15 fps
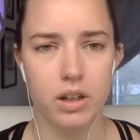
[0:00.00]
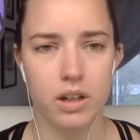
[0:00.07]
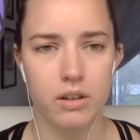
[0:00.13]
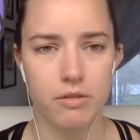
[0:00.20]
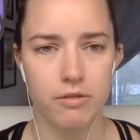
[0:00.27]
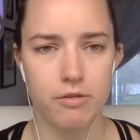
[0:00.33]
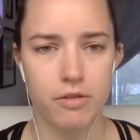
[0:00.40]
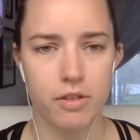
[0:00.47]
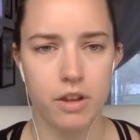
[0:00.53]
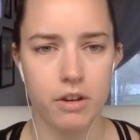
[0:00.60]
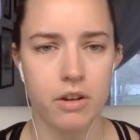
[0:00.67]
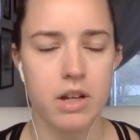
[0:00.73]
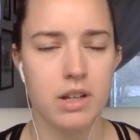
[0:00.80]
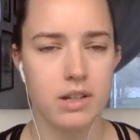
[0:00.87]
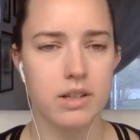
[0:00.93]
If
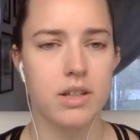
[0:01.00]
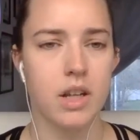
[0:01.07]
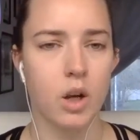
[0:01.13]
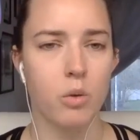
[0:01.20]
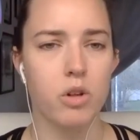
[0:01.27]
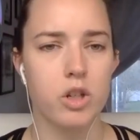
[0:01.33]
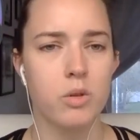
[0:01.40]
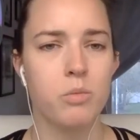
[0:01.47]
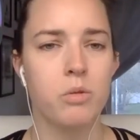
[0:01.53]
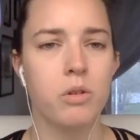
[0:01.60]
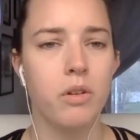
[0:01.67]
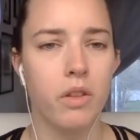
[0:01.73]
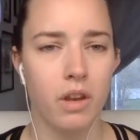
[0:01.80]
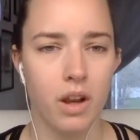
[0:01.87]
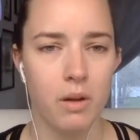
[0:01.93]
they're
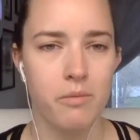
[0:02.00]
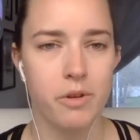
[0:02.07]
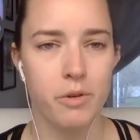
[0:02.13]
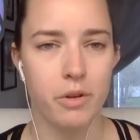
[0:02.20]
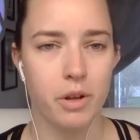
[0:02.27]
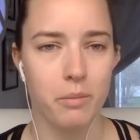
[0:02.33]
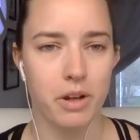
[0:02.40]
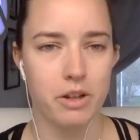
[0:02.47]
indistinguishable, then I'm doing